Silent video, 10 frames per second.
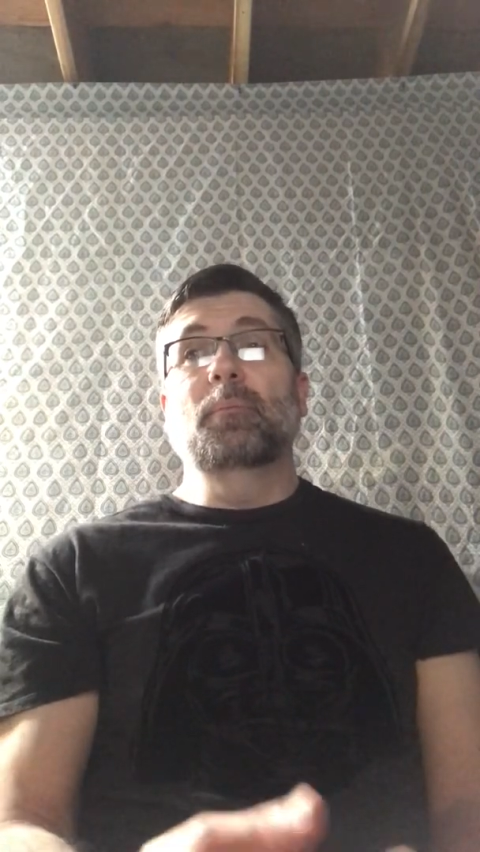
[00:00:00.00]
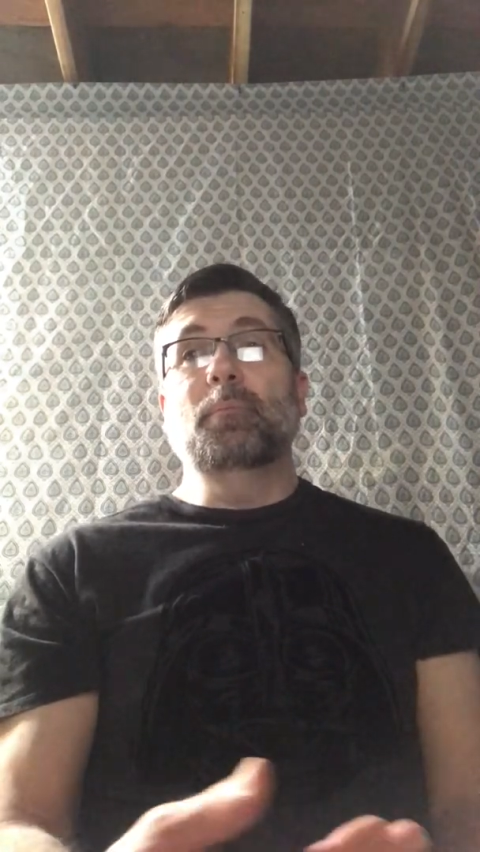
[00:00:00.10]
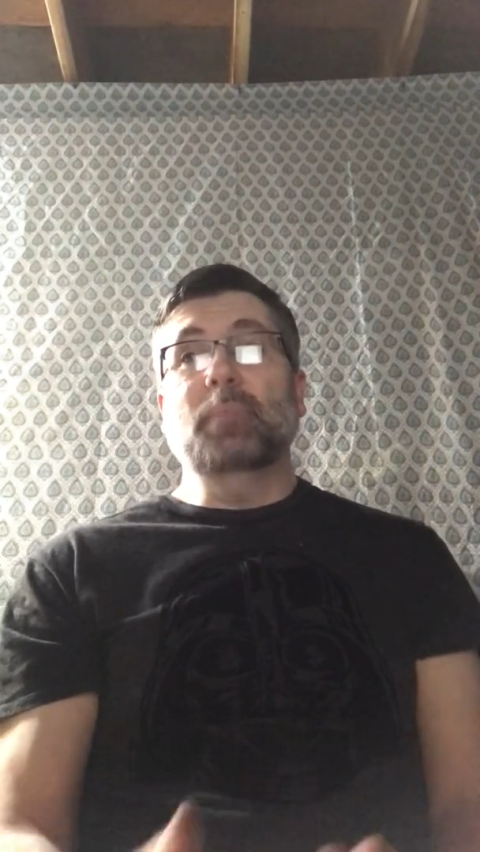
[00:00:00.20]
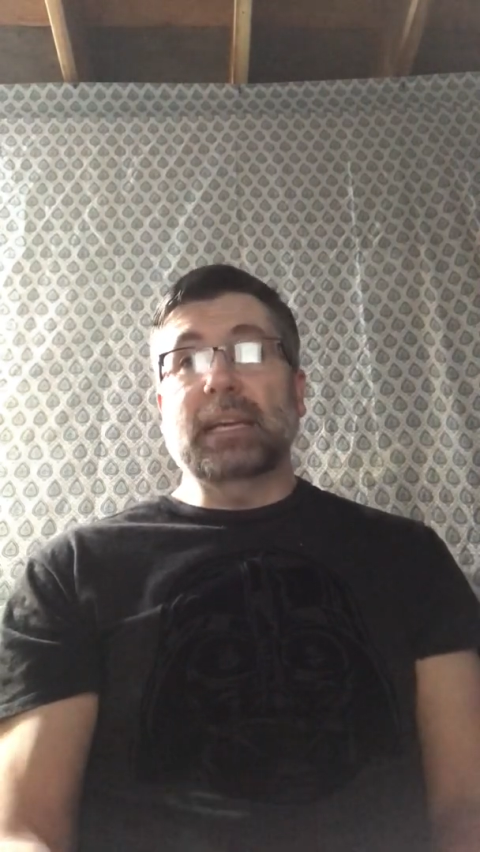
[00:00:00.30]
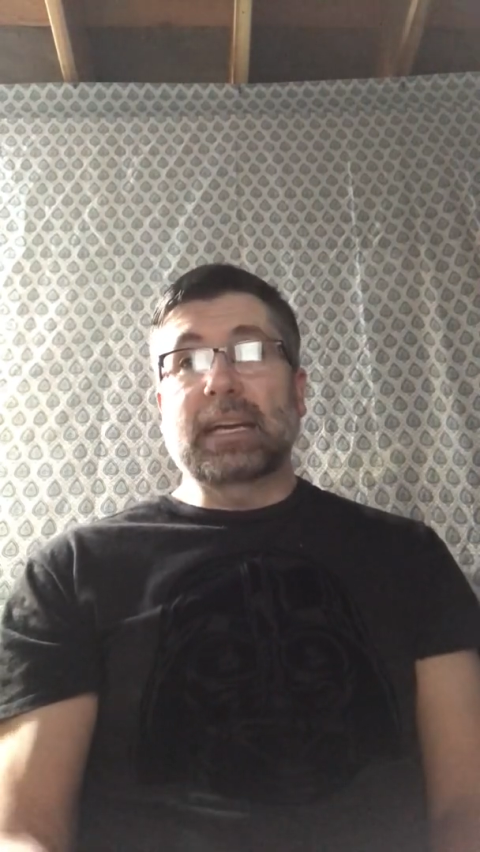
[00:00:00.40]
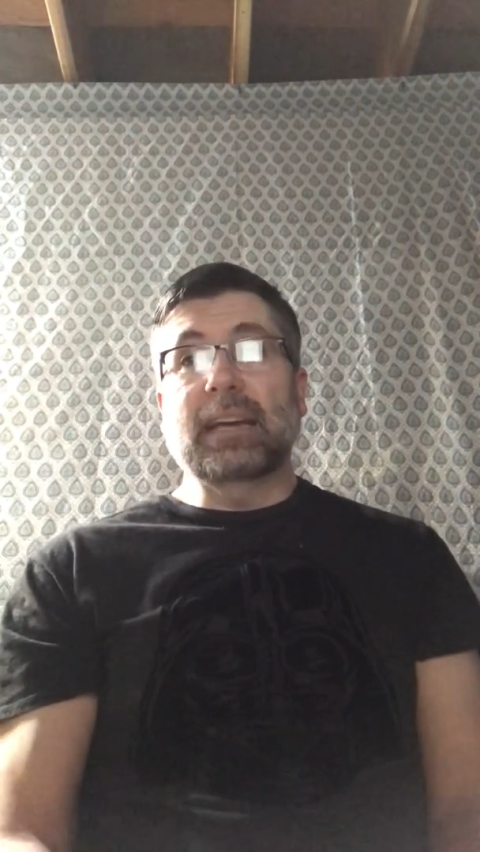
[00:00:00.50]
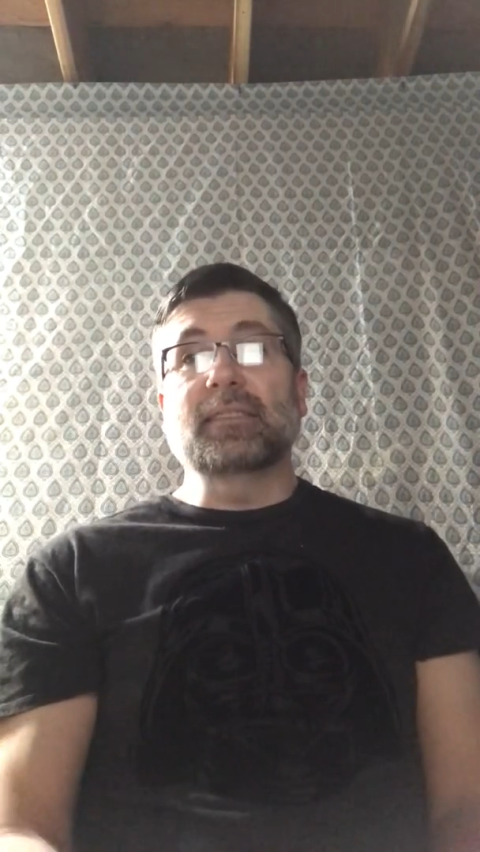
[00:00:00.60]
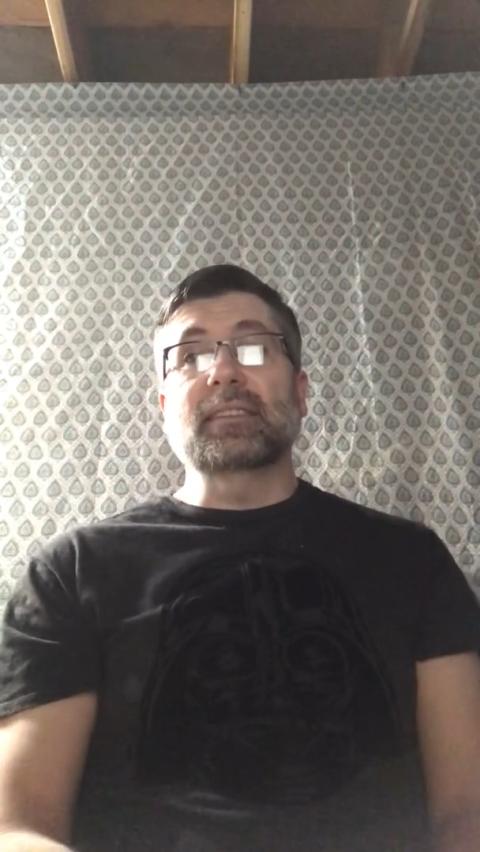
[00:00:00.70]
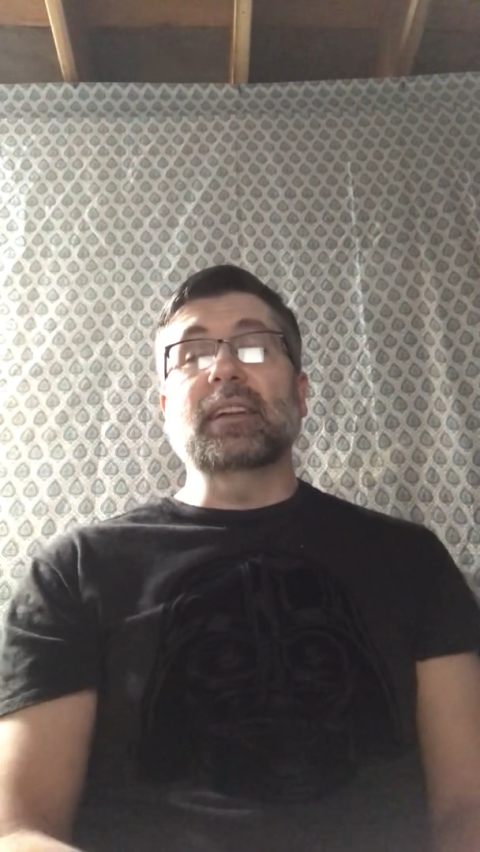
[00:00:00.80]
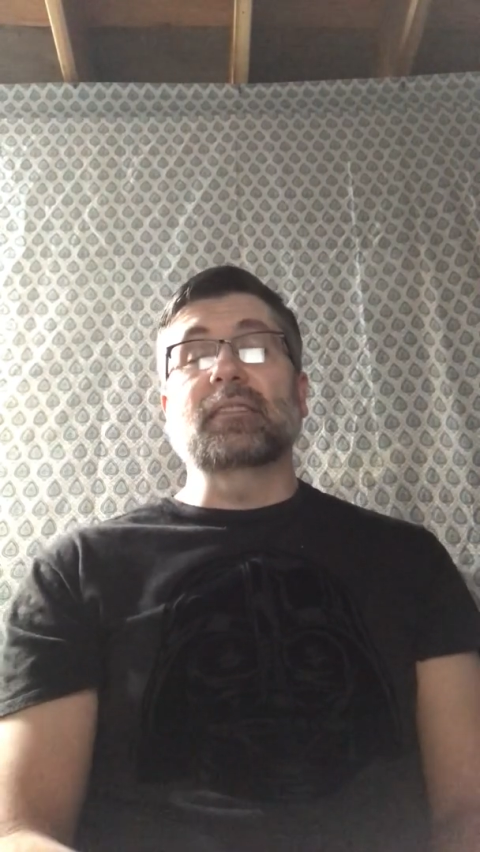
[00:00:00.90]
because
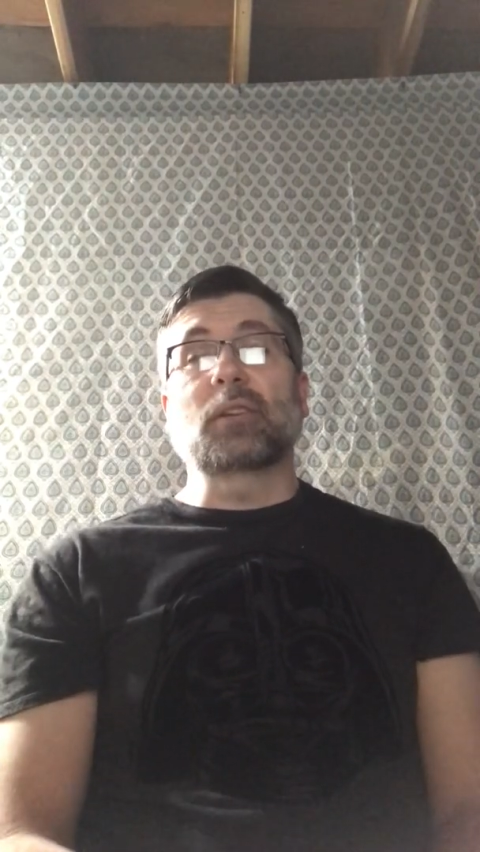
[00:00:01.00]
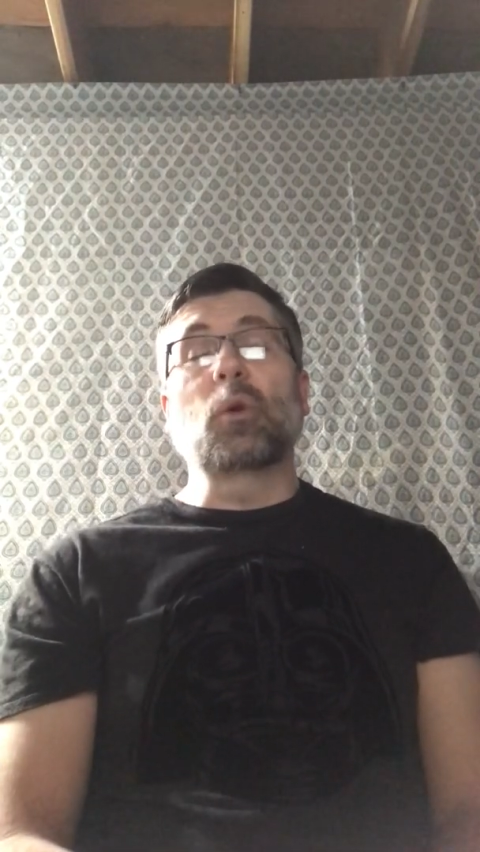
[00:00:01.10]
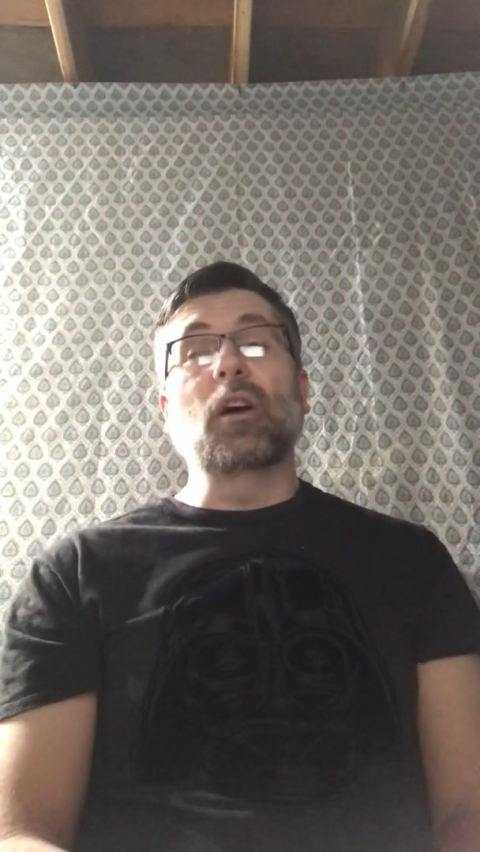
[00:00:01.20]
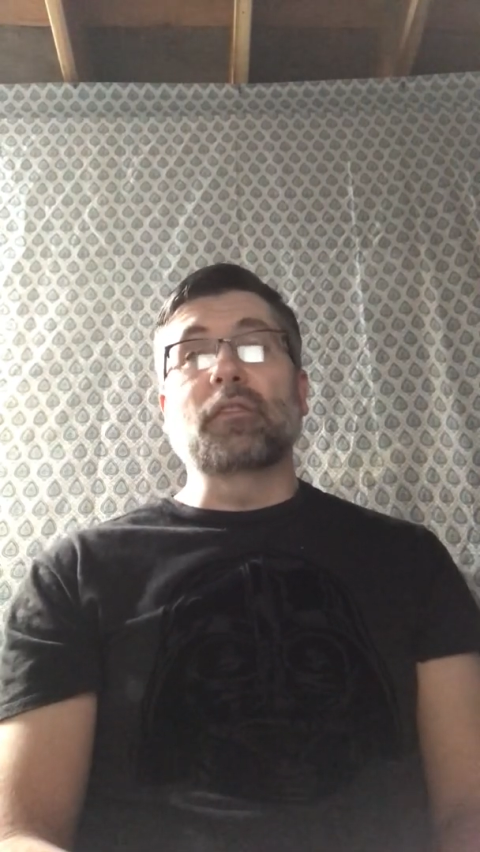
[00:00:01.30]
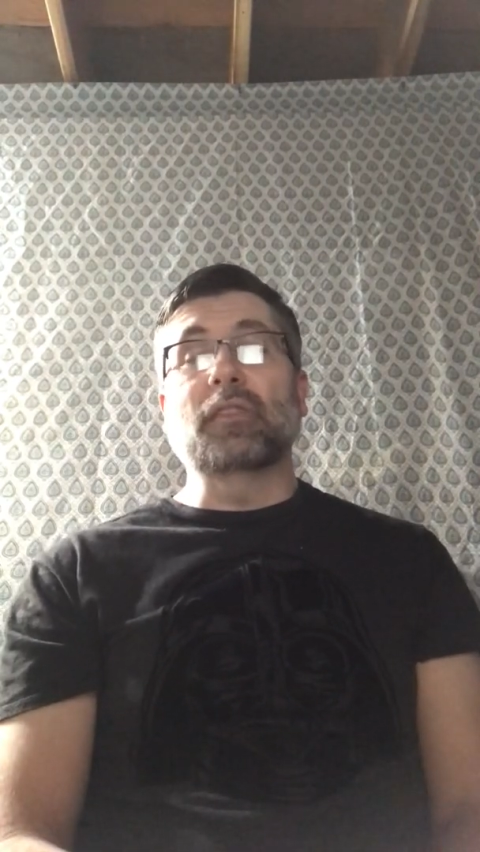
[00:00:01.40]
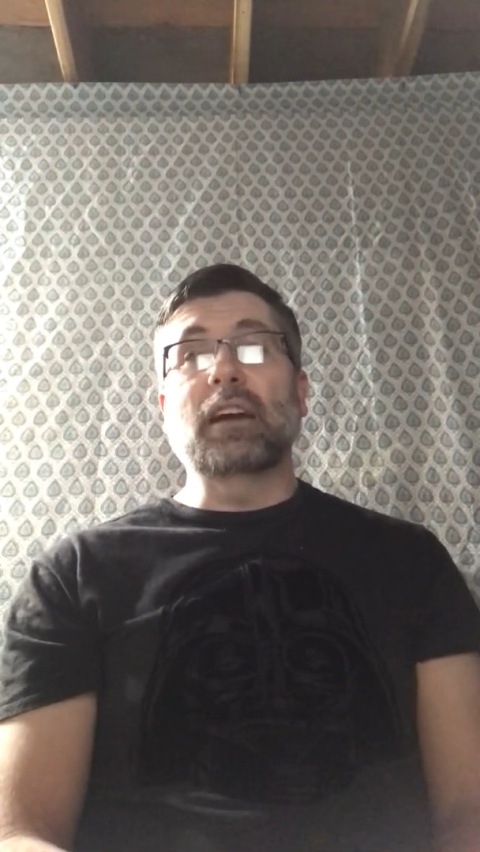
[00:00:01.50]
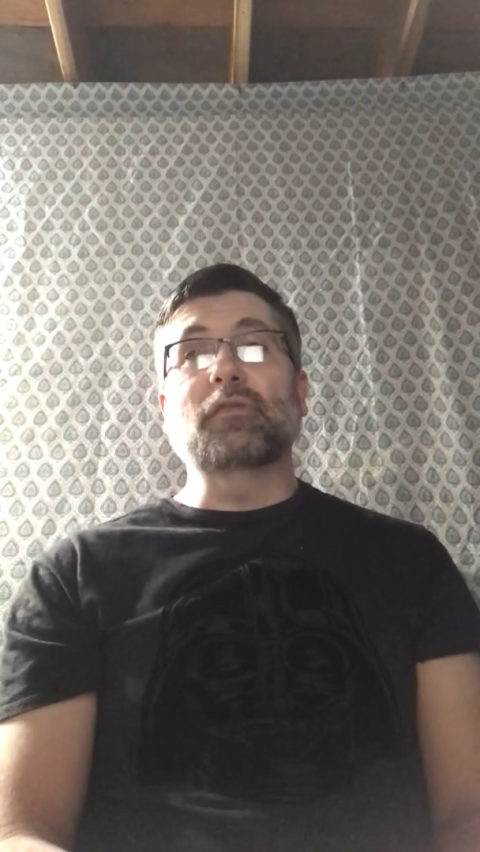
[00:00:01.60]
he doesn't qualify